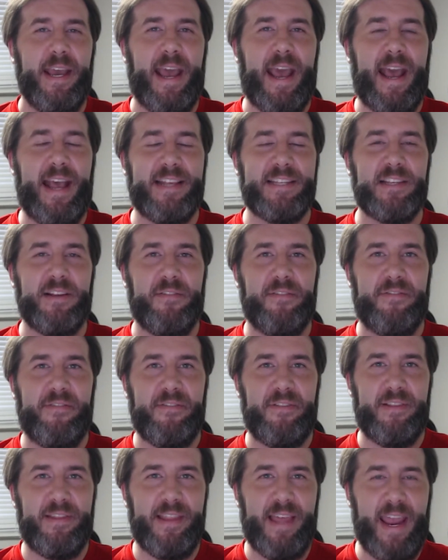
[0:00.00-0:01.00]
as of
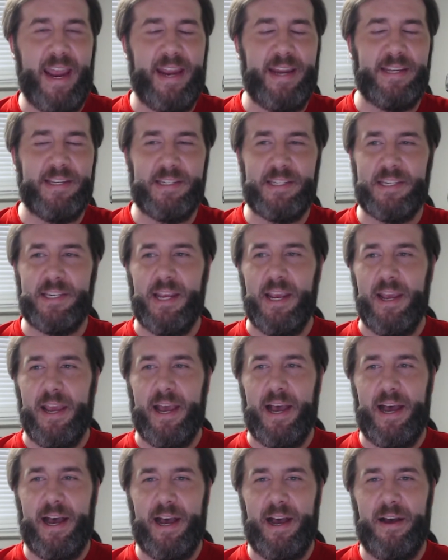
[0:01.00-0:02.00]
late.
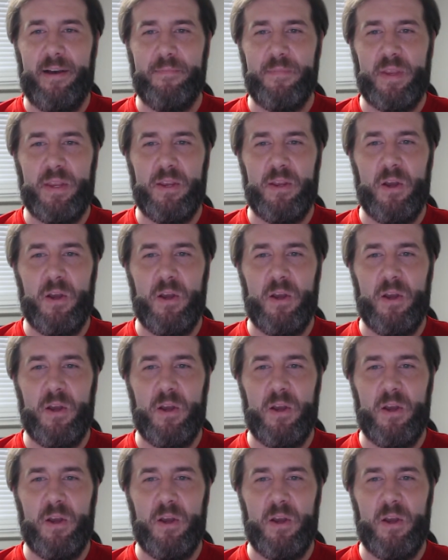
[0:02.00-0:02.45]
And